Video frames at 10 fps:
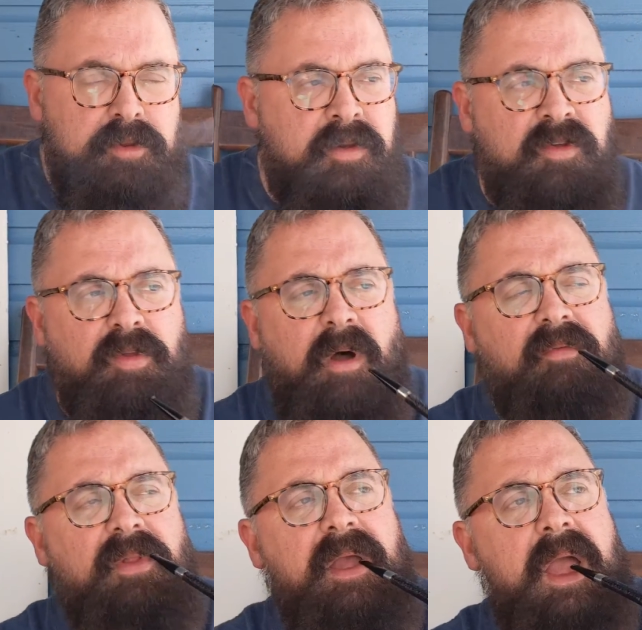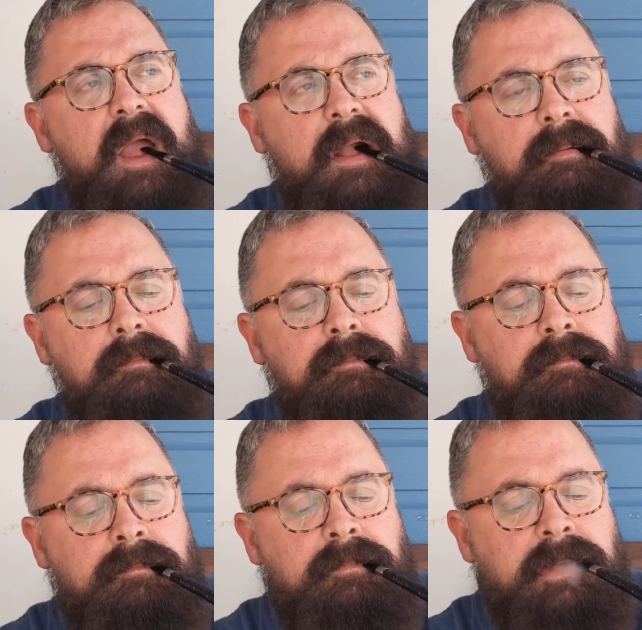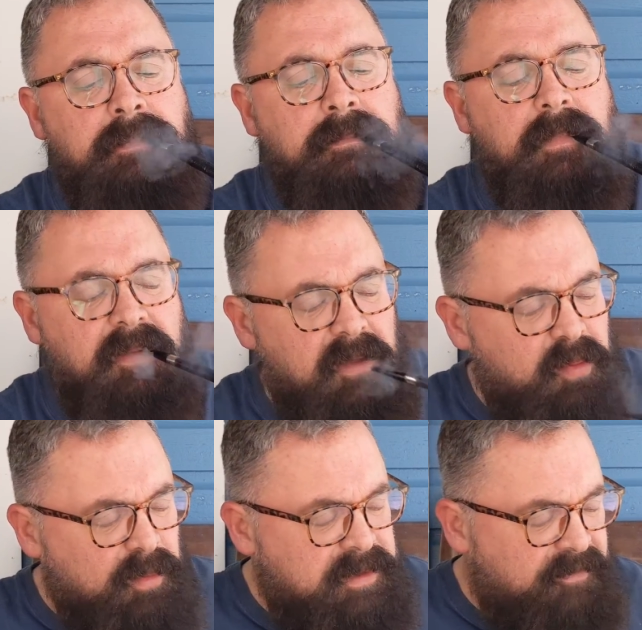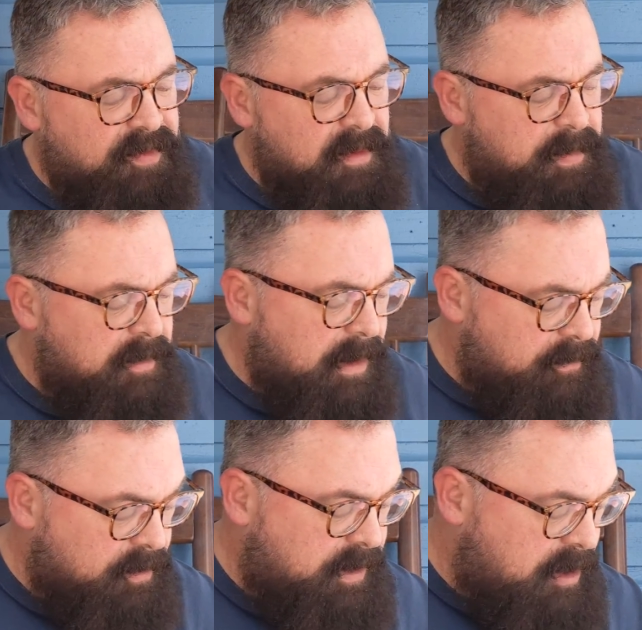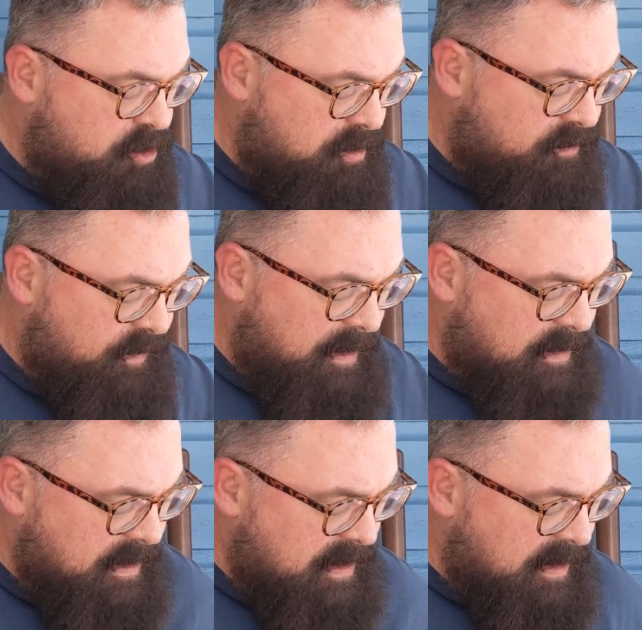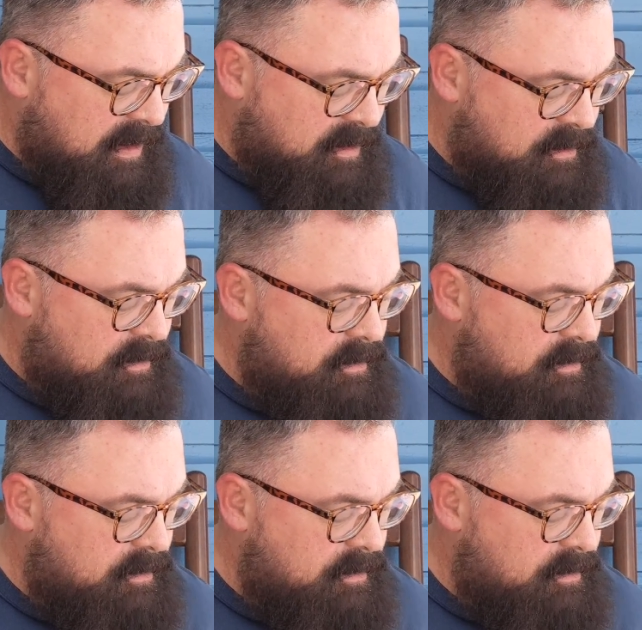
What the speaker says: Just lovely. This will definitely be in my rotation. In fact, I got to get